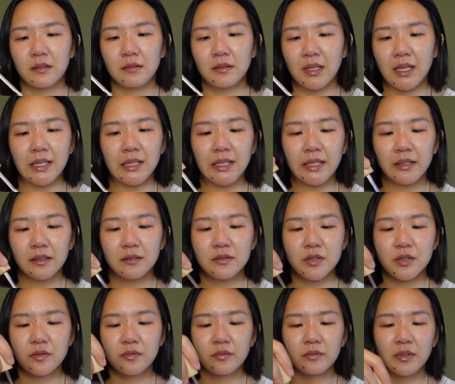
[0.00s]
lately,
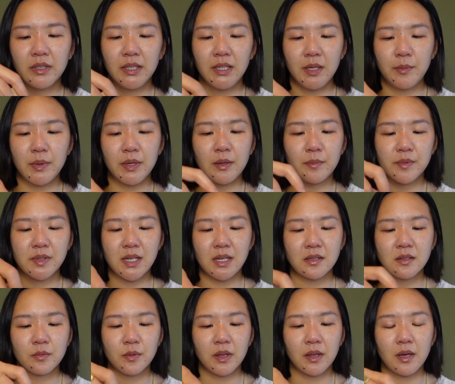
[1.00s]
just really been
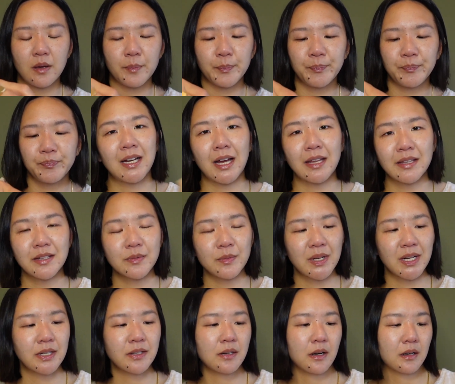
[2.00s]
obsessed with them. Got this
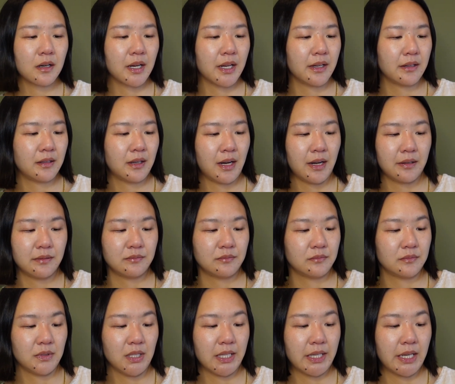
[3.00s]
one at Target.
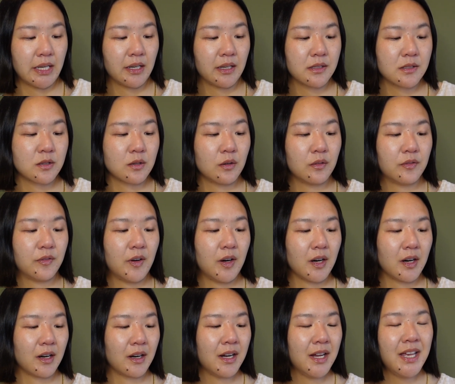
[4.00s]
I'm liking it so
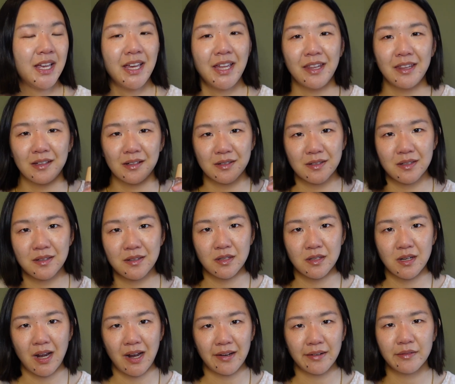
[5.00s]
far. This
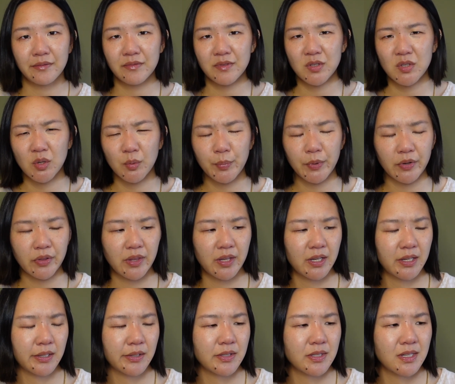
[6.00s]
not super
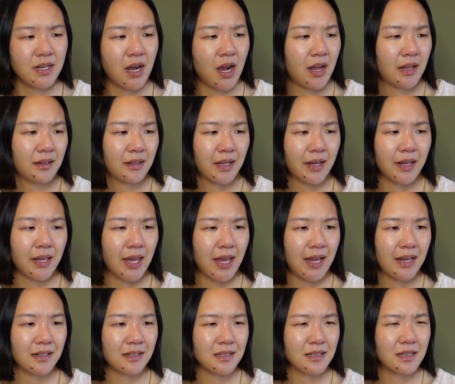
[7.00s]
thick. It's not like
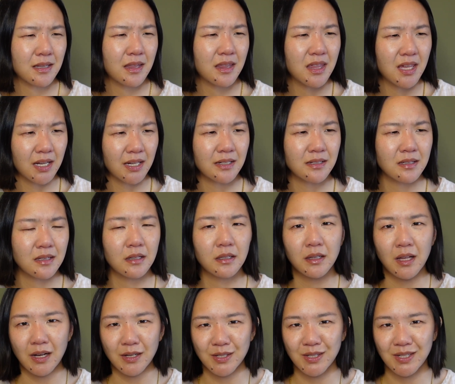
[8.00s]
as thick as the
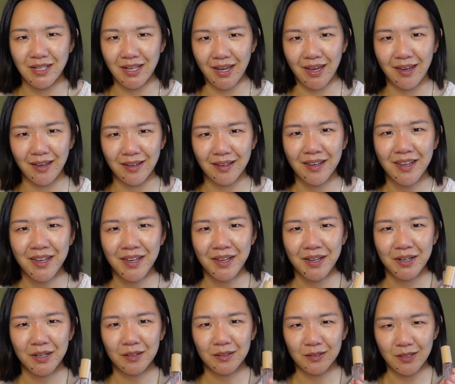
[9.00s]
Glossier
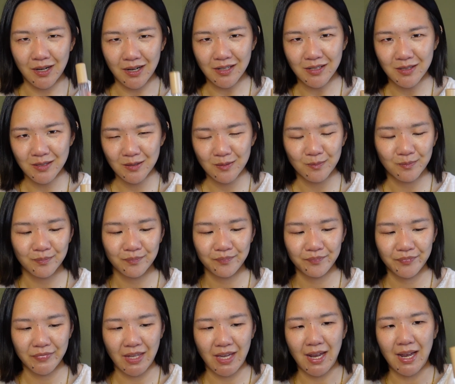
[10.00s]
gloss
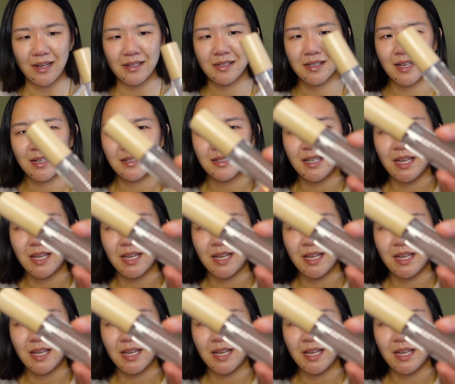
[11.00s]
that has that